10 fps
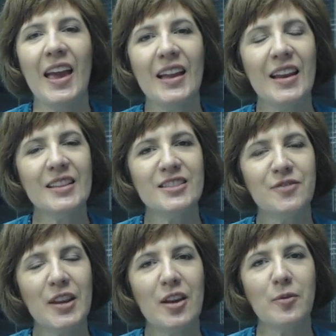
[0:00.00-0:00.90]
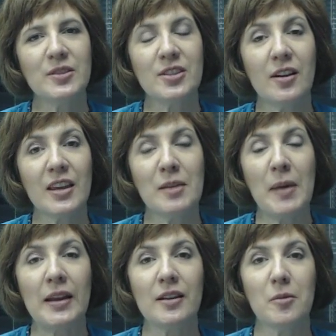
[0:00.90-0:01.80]
And in this video, we're talking
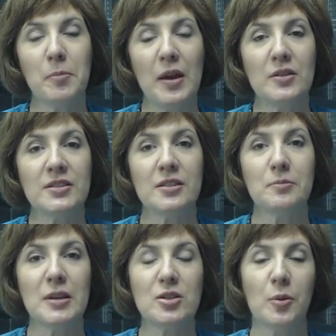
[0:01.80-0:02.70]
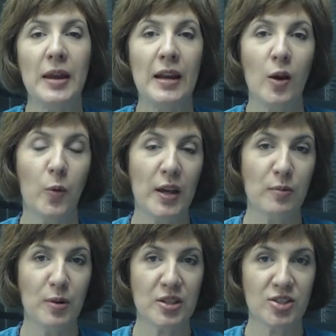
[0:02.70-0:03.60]
about a comparison between
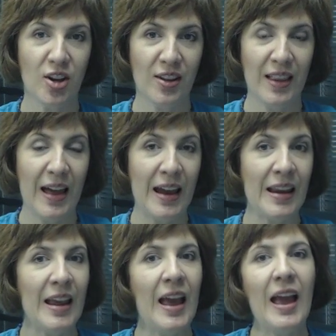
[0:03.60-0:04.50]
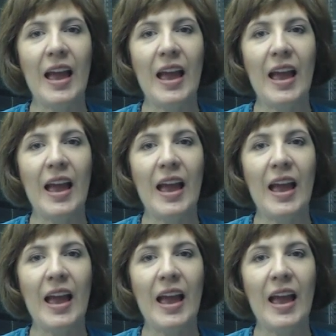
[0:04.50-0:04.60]
QuickBooks Online